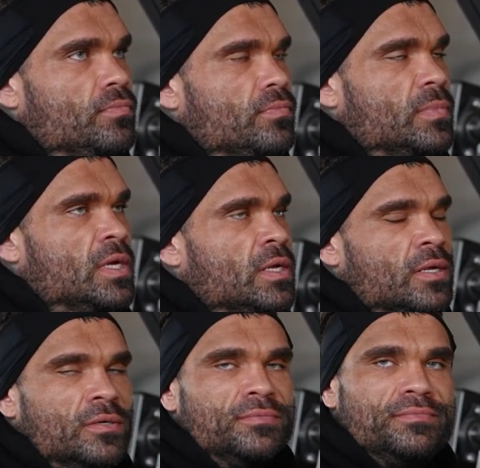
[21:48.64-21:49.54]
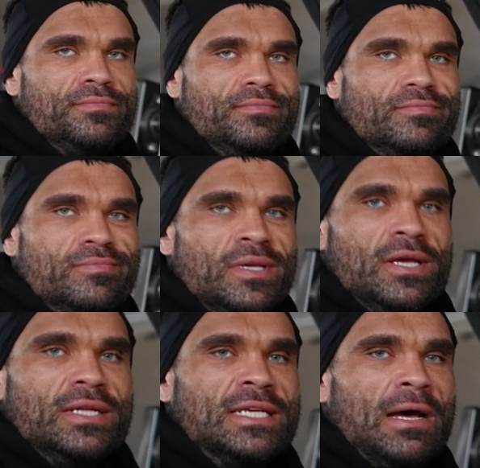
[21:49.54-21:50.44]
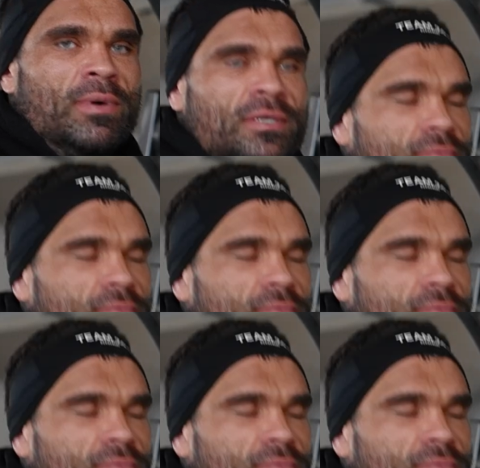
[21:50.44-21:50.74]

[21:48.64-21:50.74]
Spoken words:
I don't know. It's a hard one.